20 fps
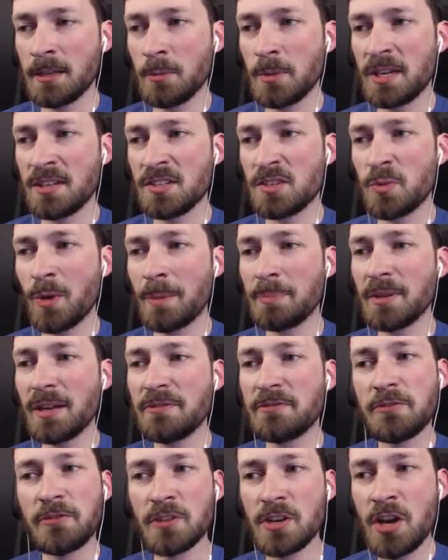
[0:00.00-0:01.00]
We can swipe
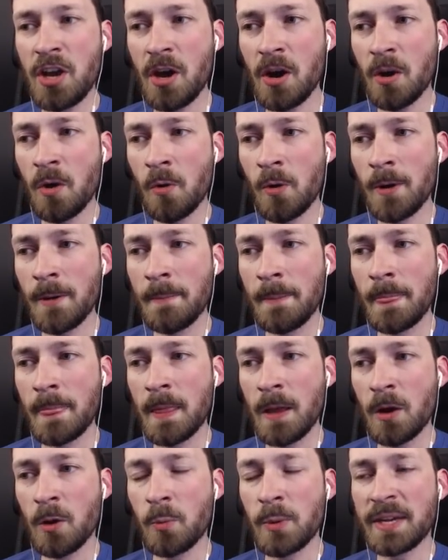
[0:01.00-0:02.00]
left for no,
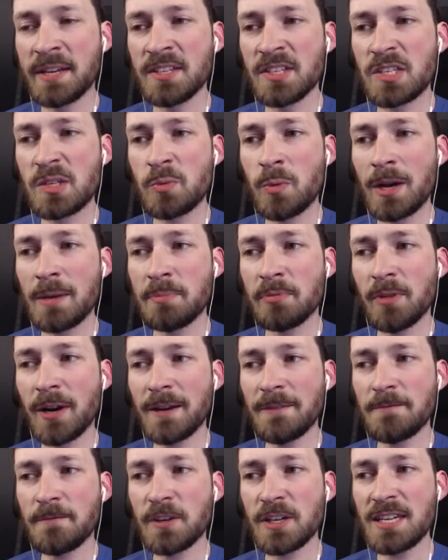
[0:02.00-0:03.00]
or we can swipe
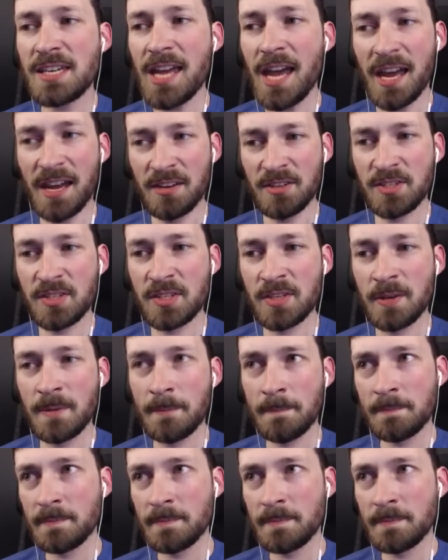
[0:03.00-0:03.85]
right for yes.